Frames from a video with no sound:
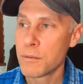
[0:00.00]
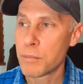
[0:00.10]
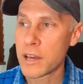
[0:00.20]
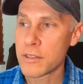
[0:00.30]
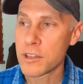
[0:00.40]

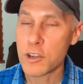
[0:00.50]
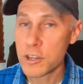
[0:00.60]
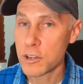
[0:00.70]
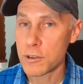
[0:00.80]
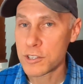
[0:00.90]
but the
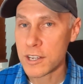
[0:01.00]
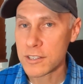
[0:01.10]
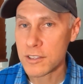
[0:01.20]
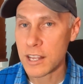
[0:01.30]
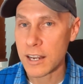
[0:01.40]
good news
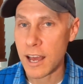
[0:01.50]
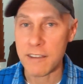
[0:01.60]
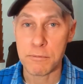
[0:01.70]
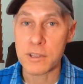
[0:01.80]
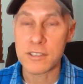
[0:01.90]
is that
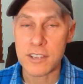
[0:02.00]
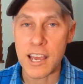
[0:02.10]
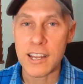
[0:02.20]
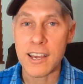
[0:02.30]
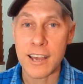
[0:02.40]
I've been
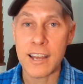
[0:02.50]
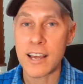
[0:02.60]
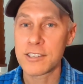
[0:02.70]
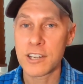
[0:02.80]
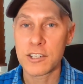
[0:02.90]
skating again
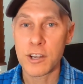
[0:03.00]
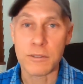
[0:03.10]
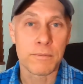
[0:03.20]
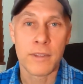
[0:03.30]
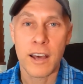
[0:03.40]
as an adult.
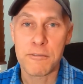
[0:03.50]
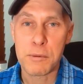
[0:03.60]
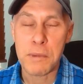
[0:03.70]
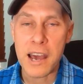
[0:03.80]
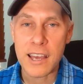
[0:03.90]
I've
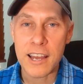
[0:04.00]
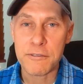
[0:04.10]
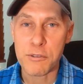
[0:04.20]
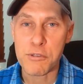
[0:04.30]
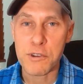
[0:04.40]
been back at
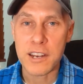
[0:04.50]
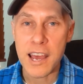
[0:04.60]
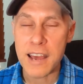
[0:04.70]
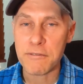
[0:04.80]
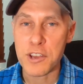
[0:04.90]
it for
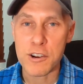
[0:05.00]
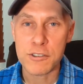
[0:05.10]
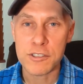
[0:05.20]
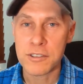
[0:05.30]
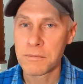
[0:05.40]
3.5
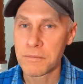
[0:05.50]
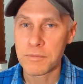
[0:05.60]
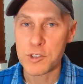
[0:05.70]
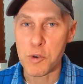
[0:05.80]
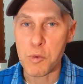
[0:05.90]
years,
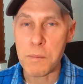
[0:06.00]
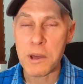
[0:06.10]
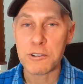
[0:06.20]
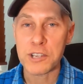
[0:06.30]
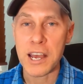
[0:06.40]
so what
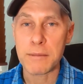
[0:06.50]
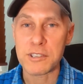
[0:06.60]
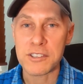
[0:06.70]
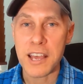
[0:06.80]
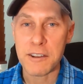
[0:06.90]
better time
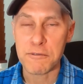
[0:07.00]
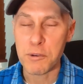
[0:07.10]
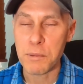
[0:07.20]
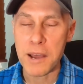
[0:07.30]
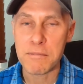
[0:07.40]
to skate a
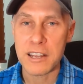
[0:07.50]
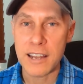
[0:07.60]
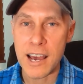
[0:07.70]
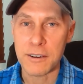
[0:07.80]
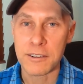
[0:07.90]
full pipe than
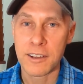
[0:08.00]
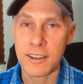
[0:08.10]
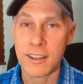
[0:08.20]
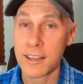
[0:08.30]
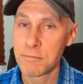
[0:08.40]
now?
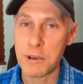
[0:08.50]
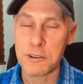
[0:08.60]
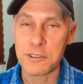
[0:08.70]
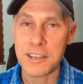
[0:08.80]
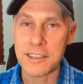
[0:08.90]

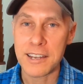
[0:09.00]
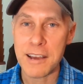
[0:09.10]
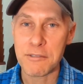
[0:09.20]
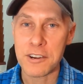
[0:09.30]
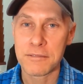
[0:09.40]
Better late than
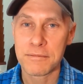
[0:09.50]
never.